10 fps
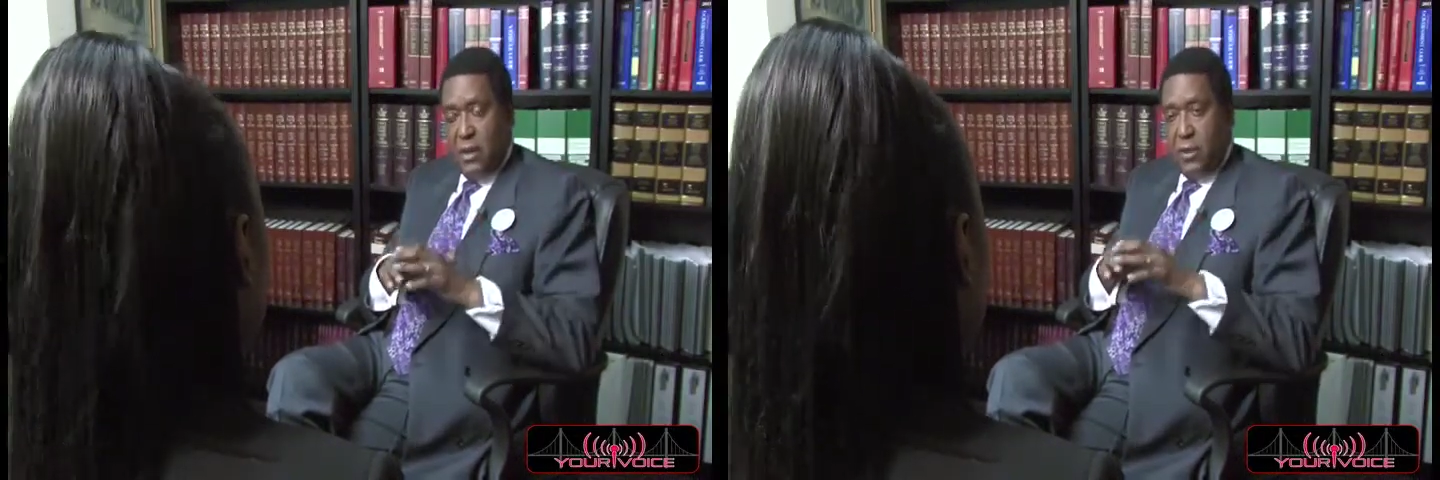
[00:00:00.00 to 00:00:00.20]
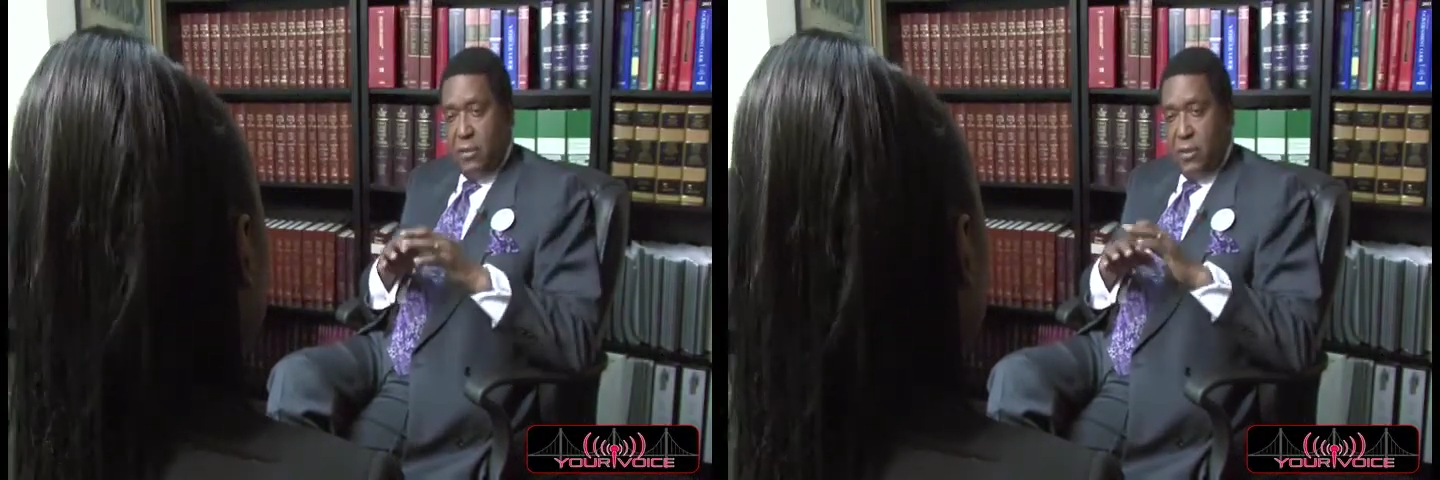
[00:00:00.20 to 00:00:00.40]

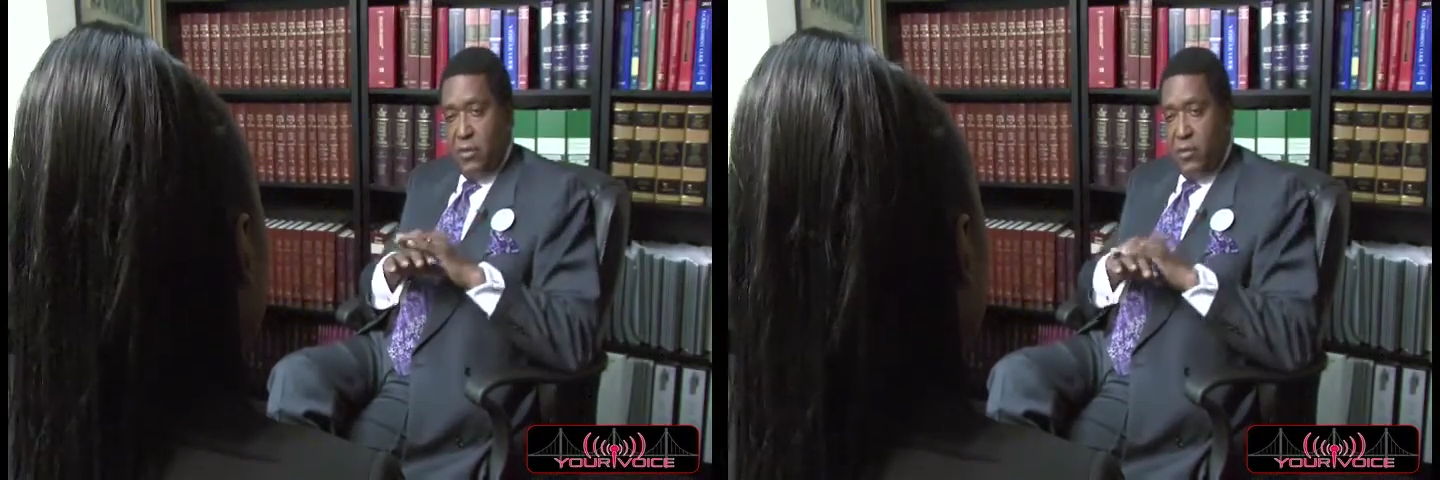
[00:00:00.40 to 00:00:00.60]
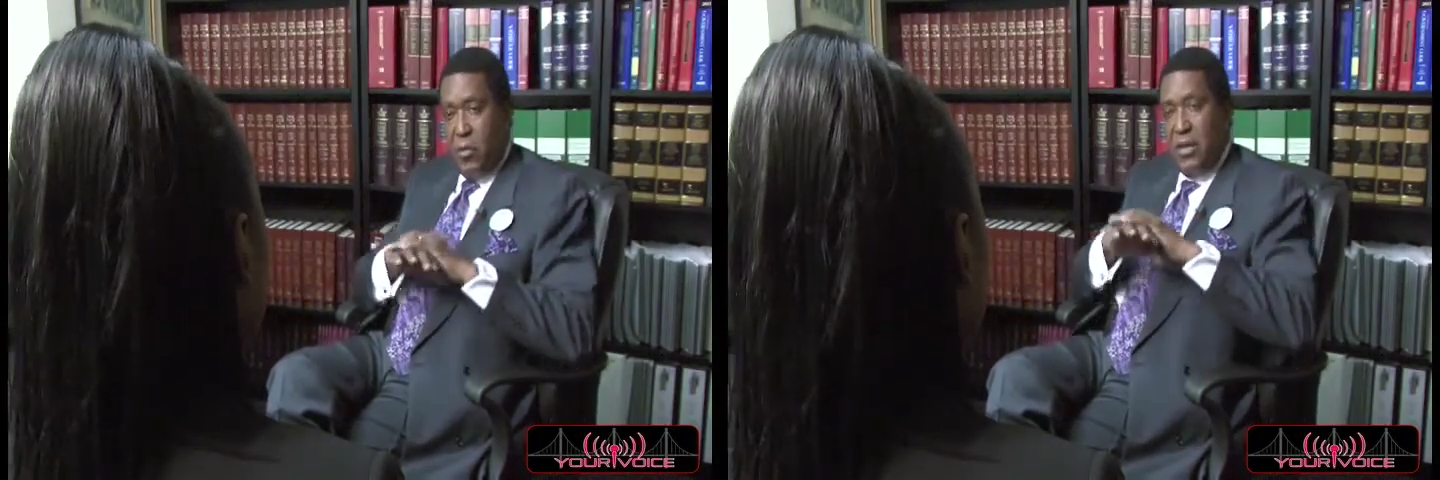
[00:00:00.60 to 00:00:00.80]
the
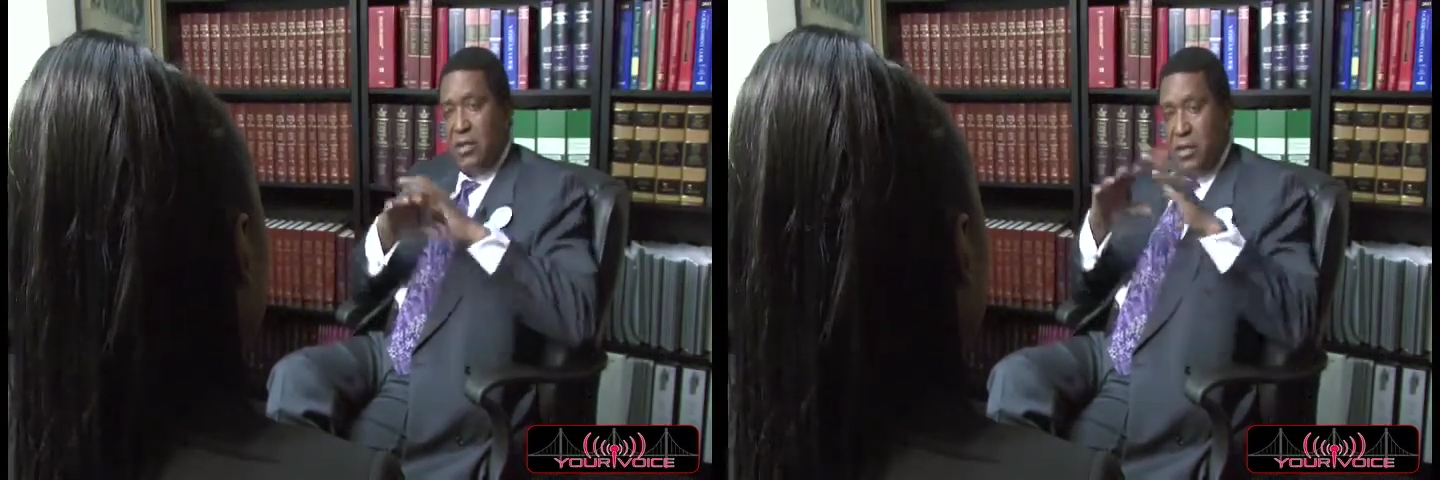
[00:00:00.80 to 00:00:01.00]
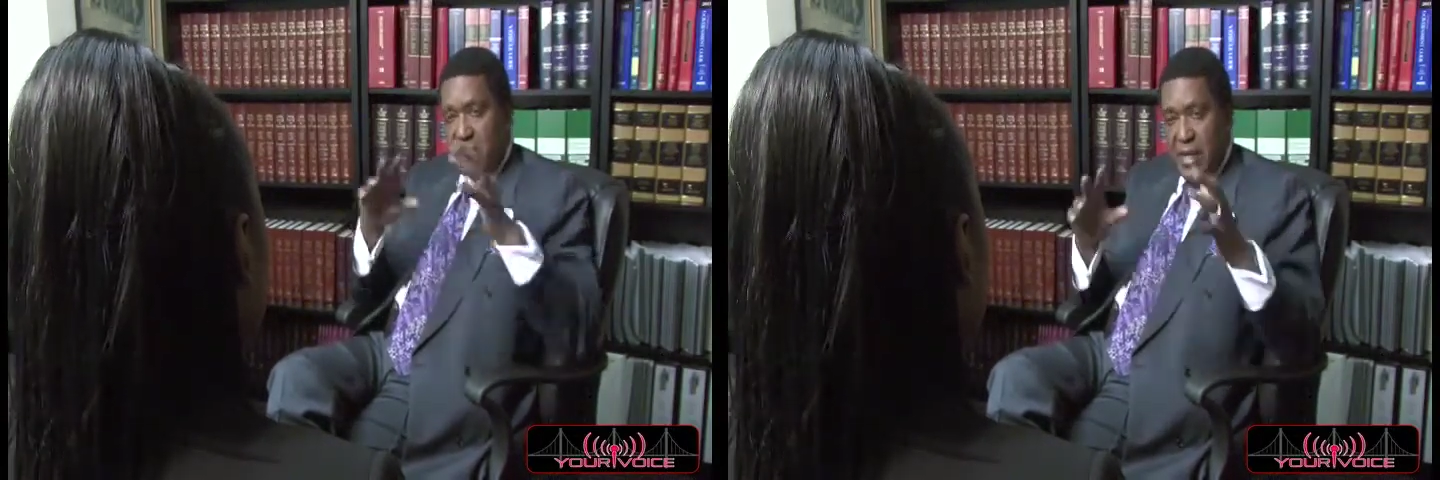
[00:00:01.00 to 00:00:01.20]

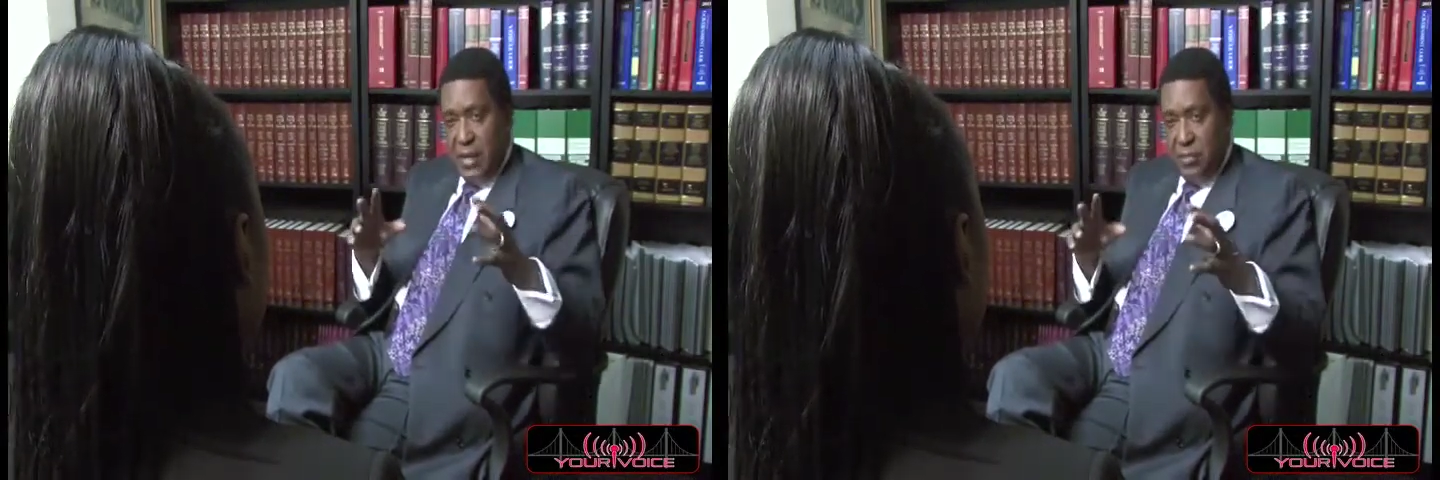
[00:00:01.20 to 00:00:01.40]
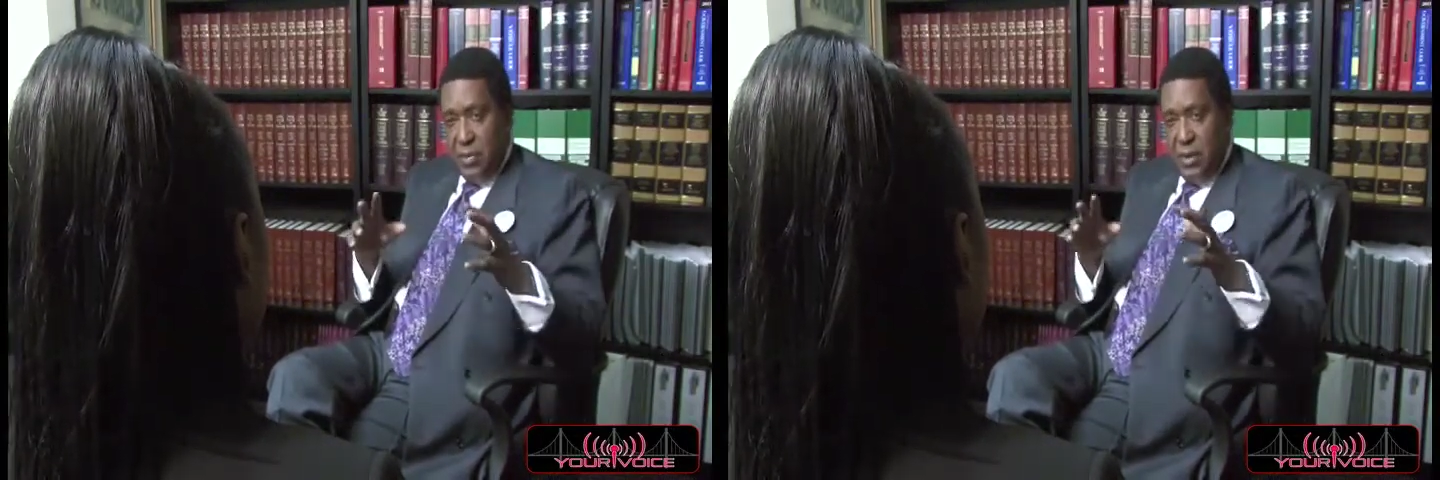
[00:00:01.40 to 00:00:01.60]
voice tape,